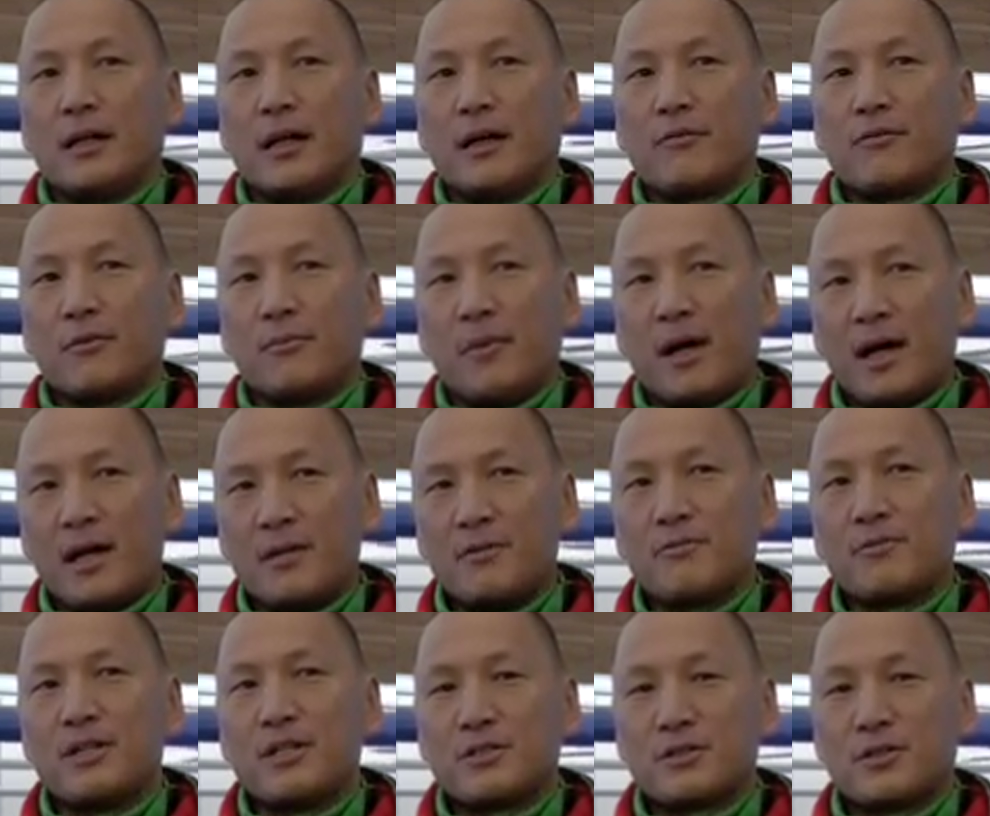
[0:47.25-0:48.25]
from my
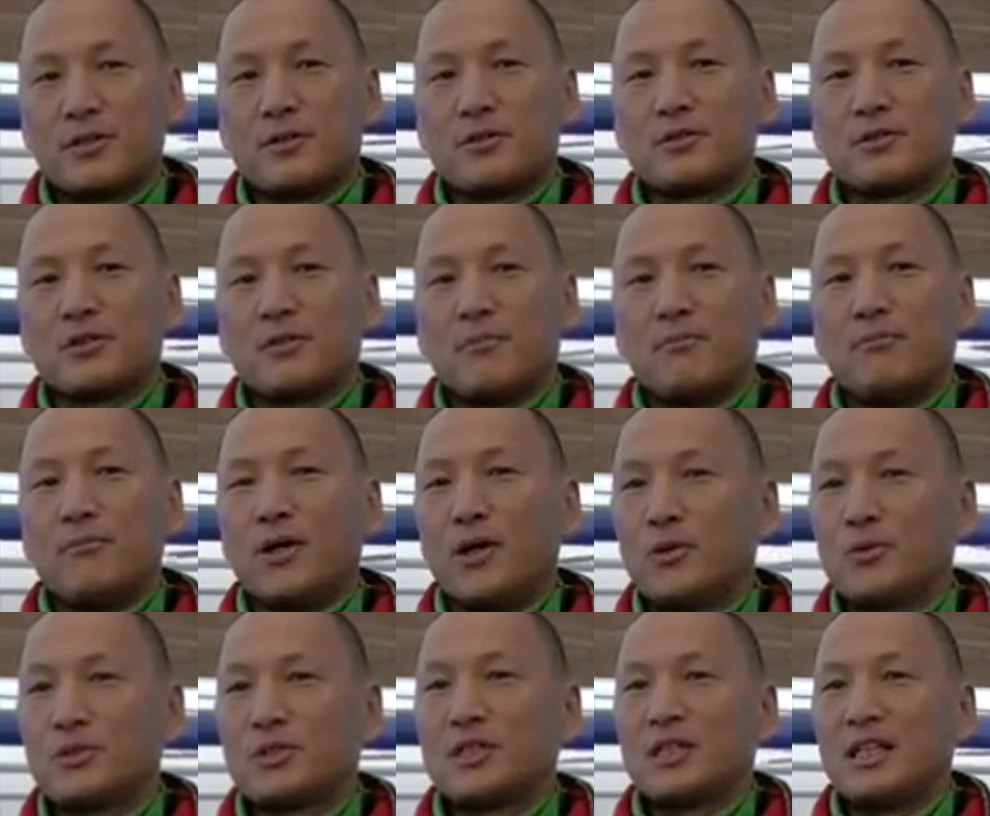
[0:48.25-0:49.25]
research, the
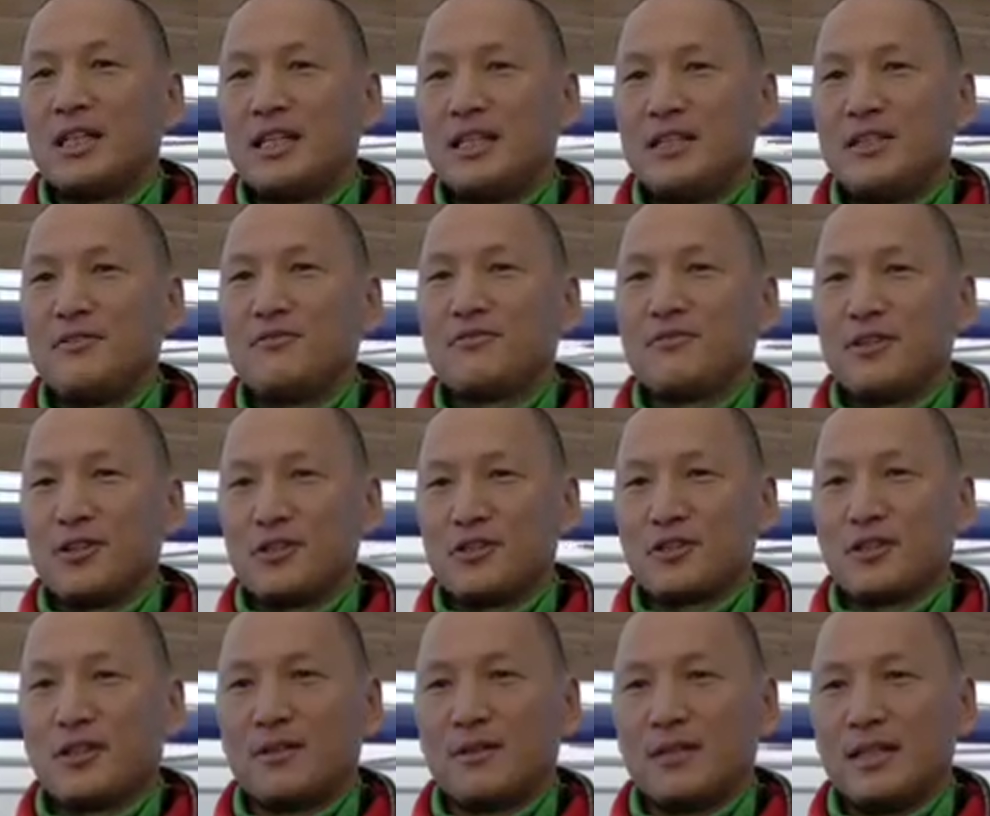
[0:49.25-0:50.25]
most
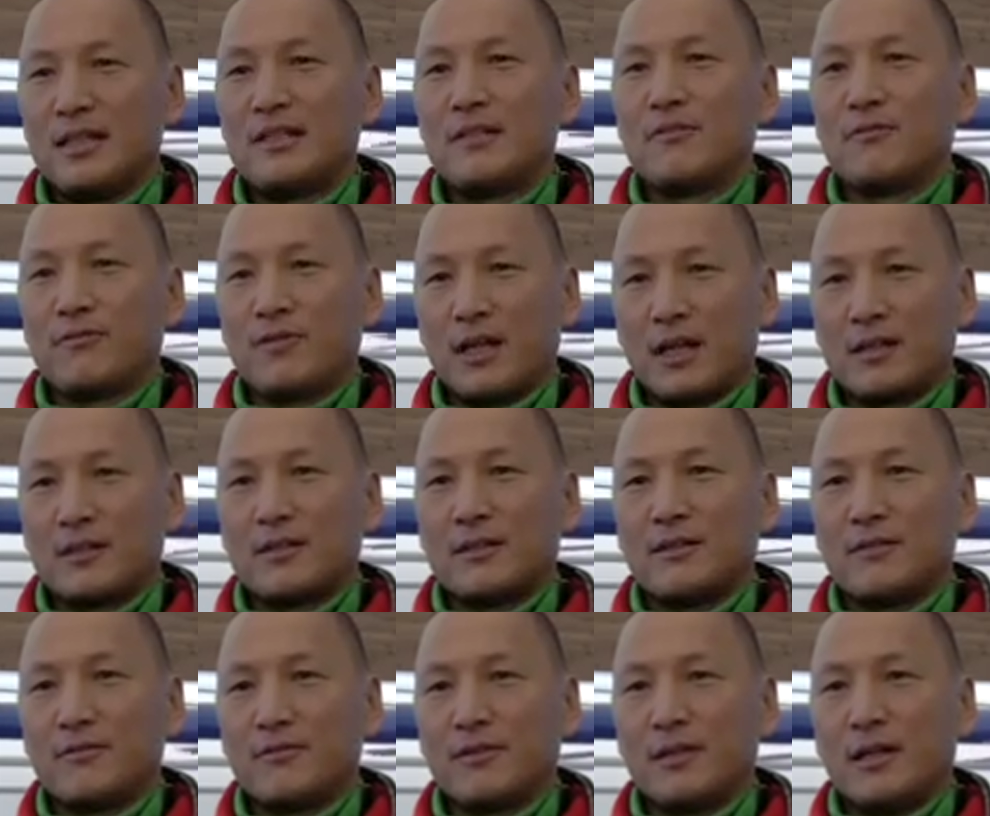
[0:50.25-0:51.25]
inefficient,
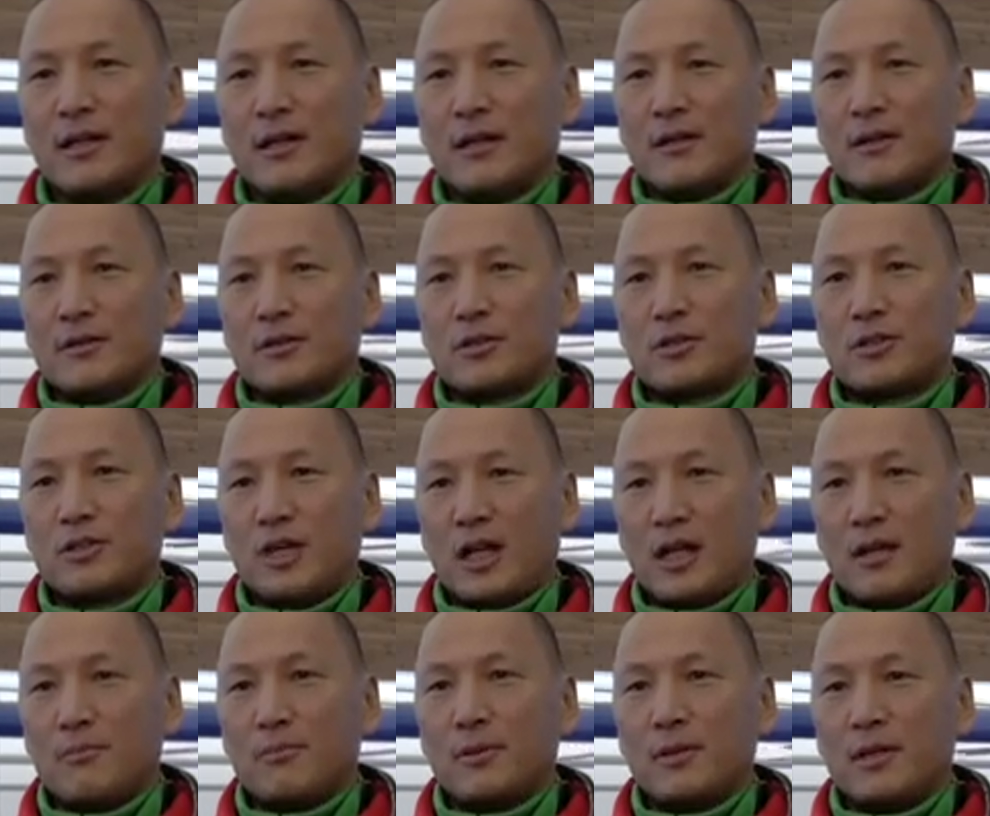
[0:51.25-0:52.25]
ineffective
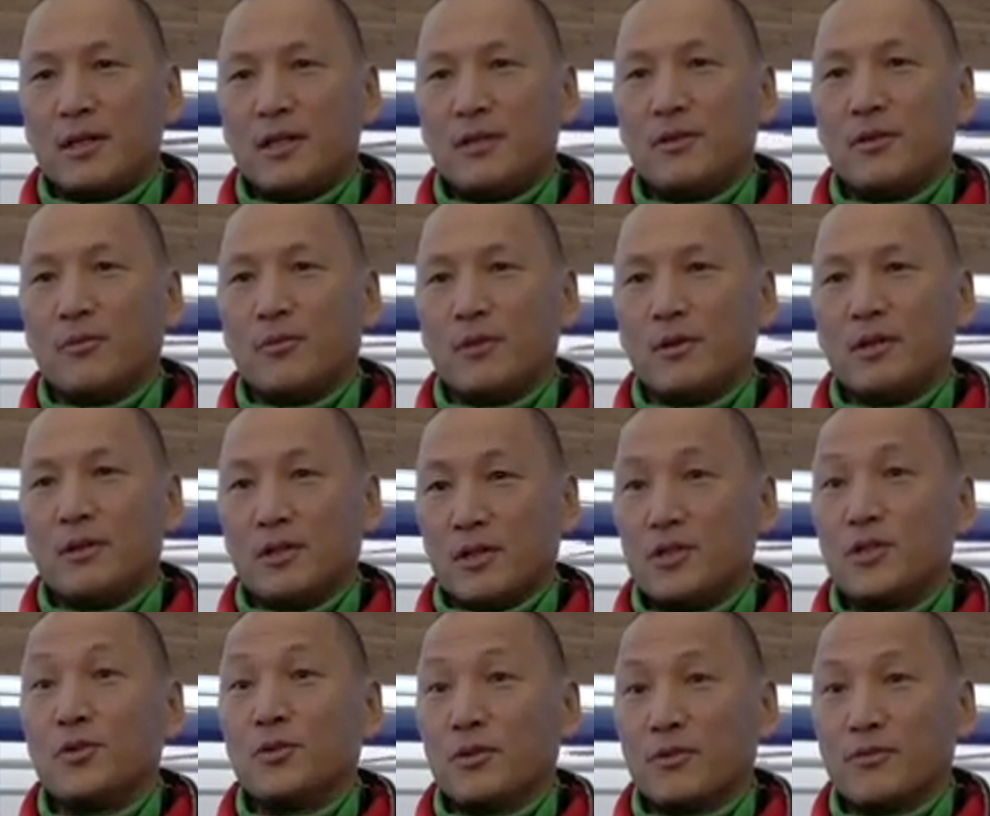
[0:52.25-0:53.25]
shape in the
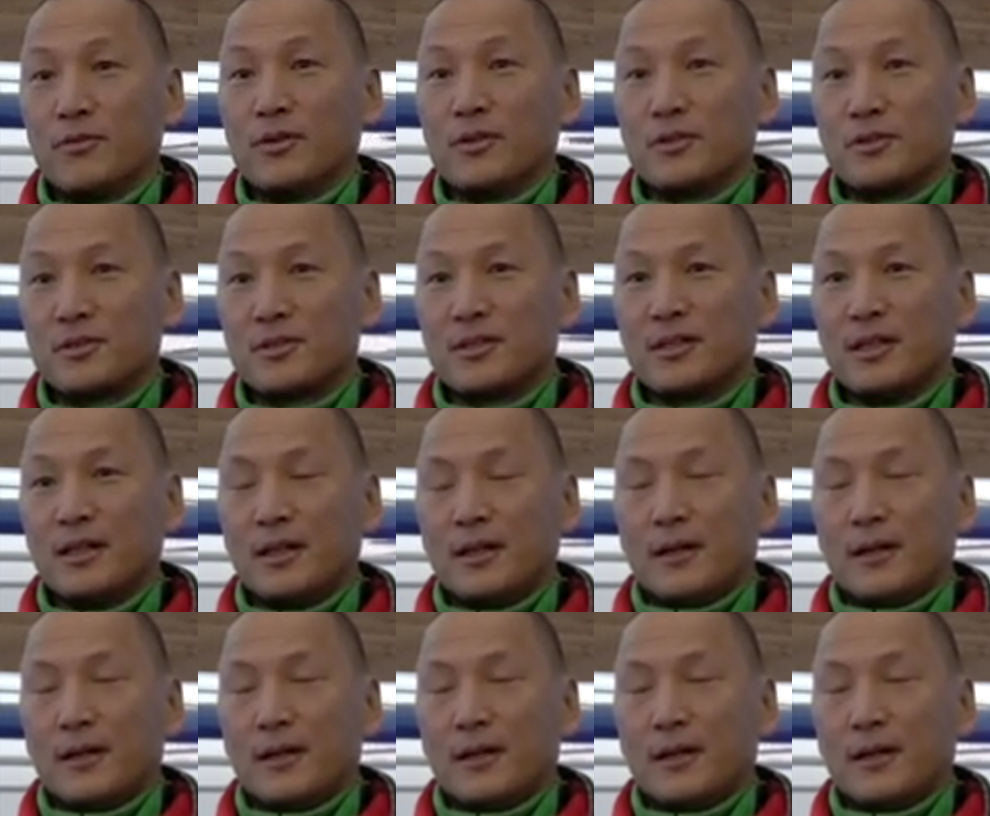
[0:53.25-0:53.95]
universe.